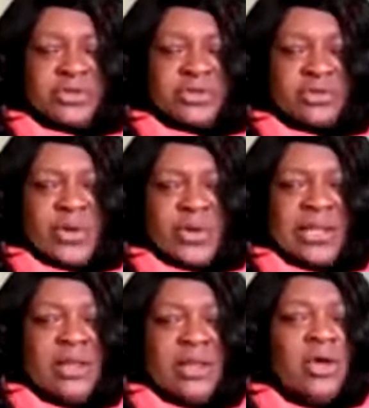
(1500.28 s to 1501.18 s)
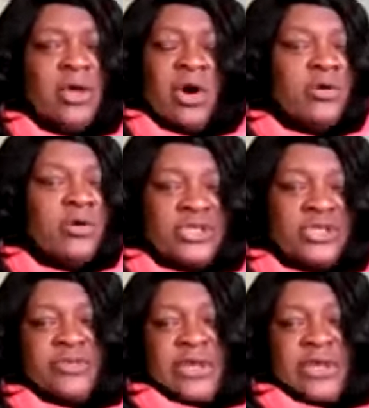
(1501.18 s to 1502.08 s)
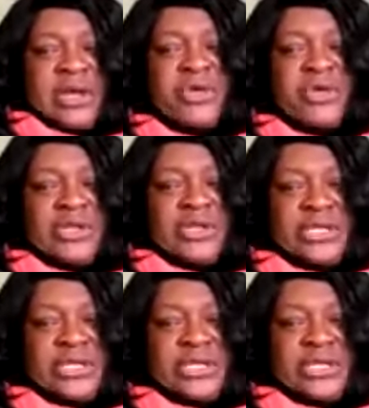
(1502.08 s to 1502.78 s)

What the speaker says: as well, or is it just for the community?